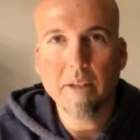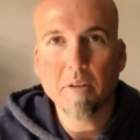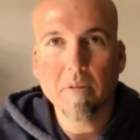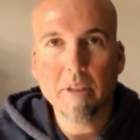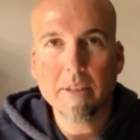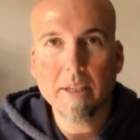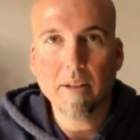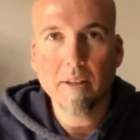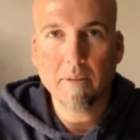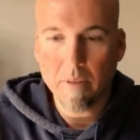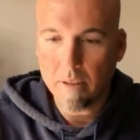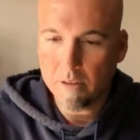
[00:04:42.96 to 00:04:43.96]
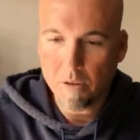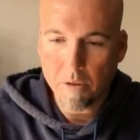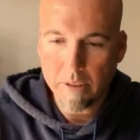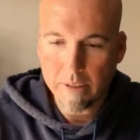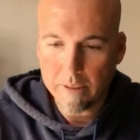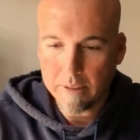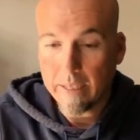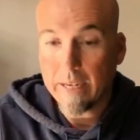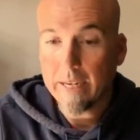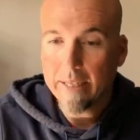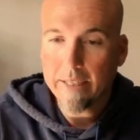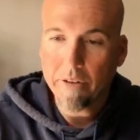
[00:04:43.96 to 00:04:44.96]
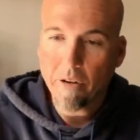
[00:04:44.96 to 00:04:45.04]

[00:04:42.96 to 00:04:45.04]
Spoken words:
I like the design.